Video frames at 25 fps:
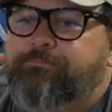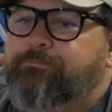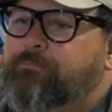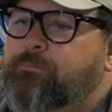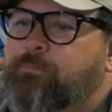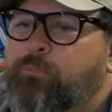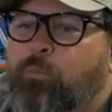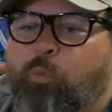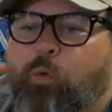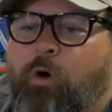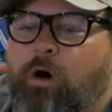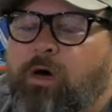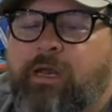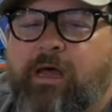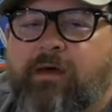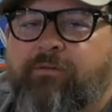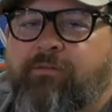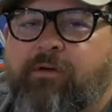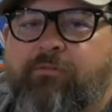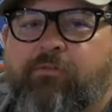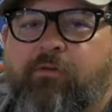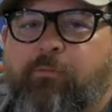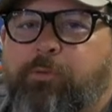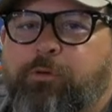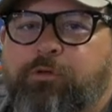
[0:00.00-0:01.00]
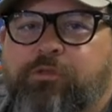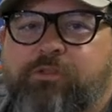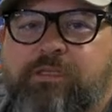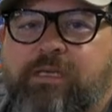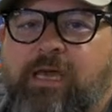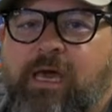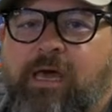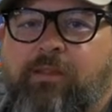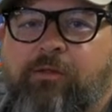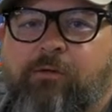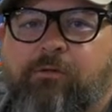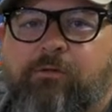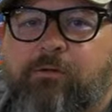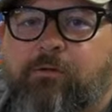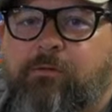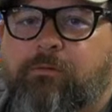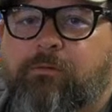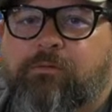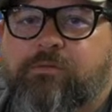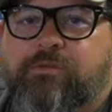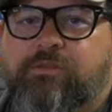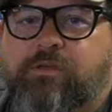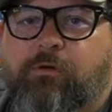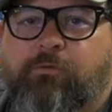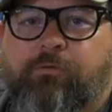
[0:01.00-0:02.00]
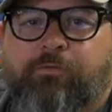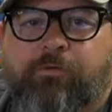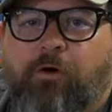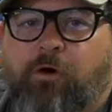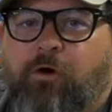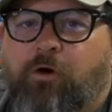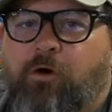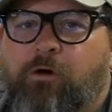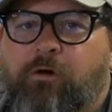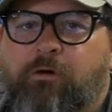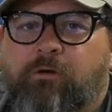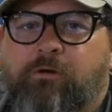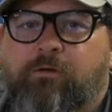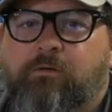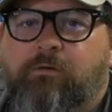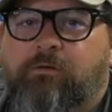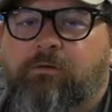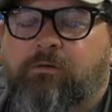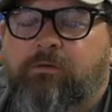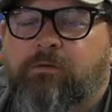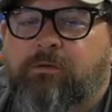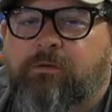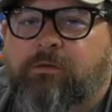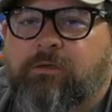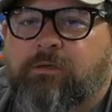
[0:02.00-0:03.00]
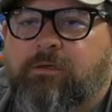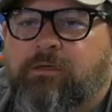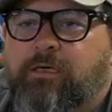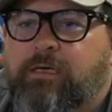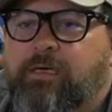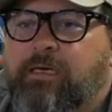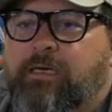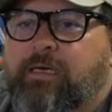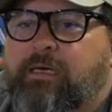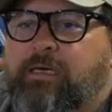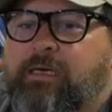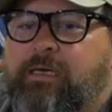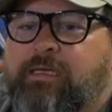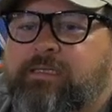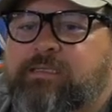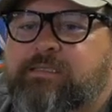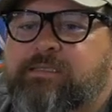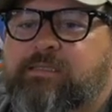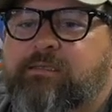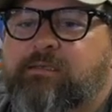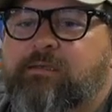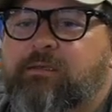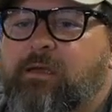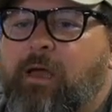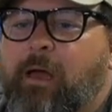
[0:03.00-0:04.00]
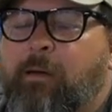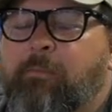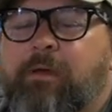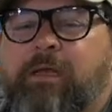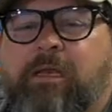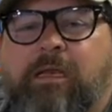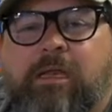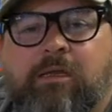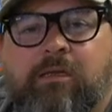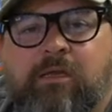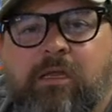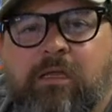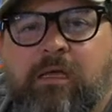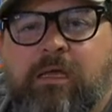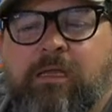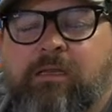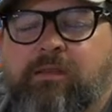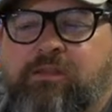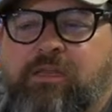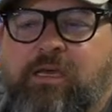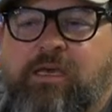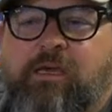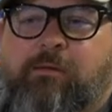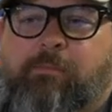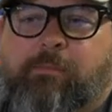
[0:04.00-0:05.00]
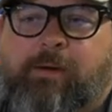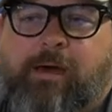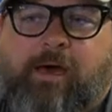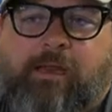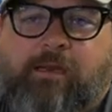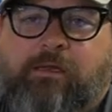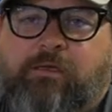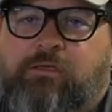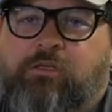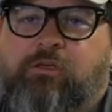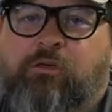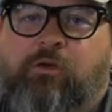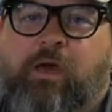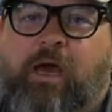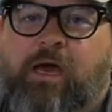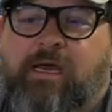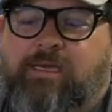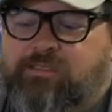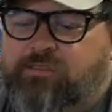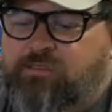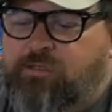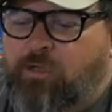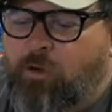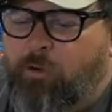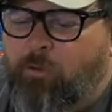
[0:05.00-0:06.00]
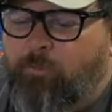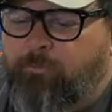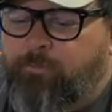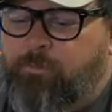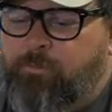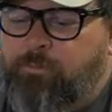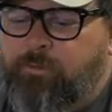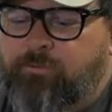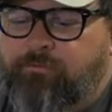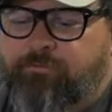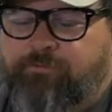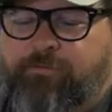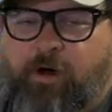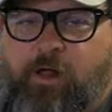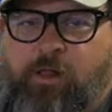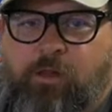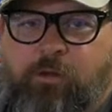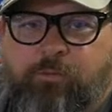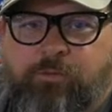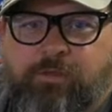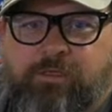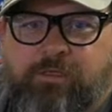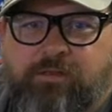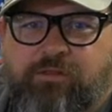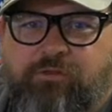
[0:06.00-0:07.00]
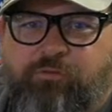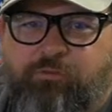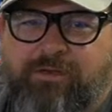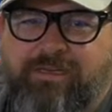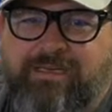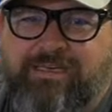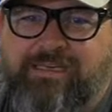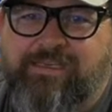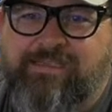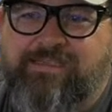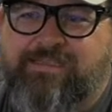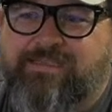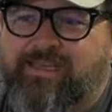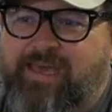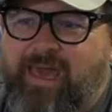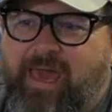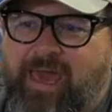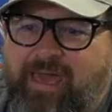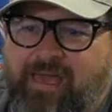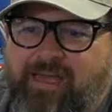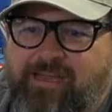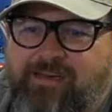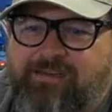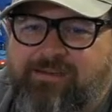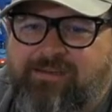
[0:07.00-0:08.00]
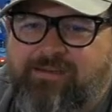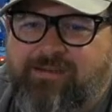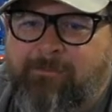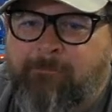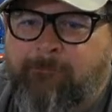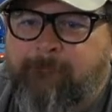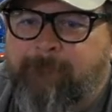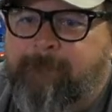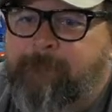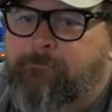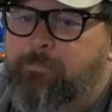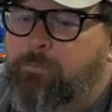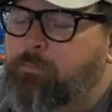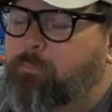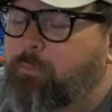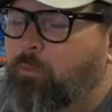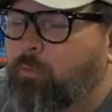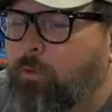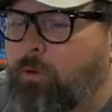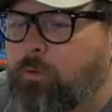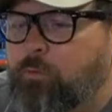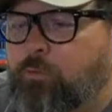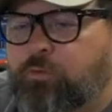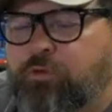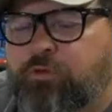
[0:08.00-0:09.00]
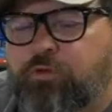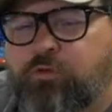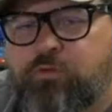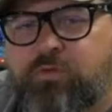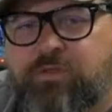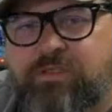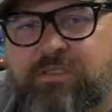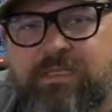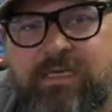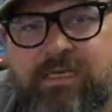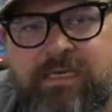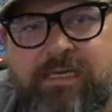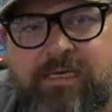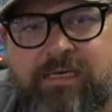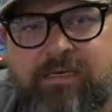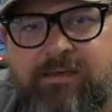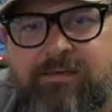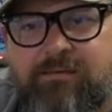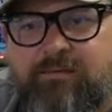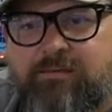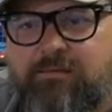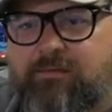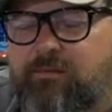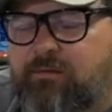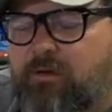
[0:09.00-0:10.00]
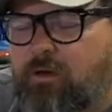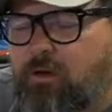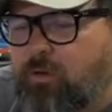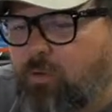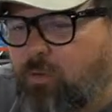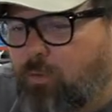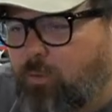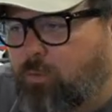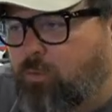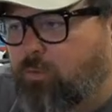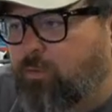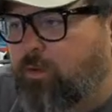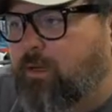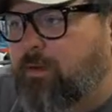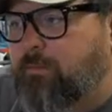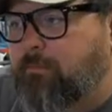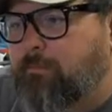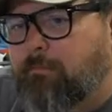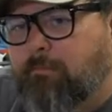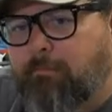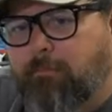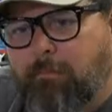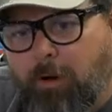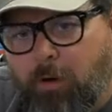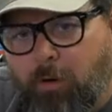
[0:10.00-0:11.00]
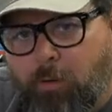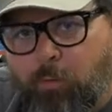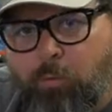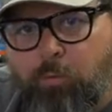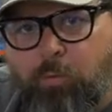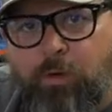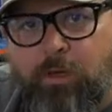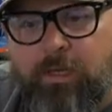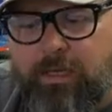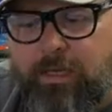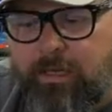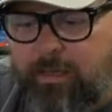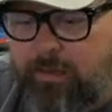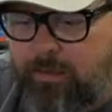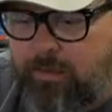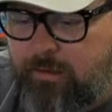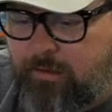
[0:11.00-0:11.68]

one I've ever put together so far. I mean, and think about it. You guys know if you've been following it, 3D scanned. Boy, when you see it, holy moly,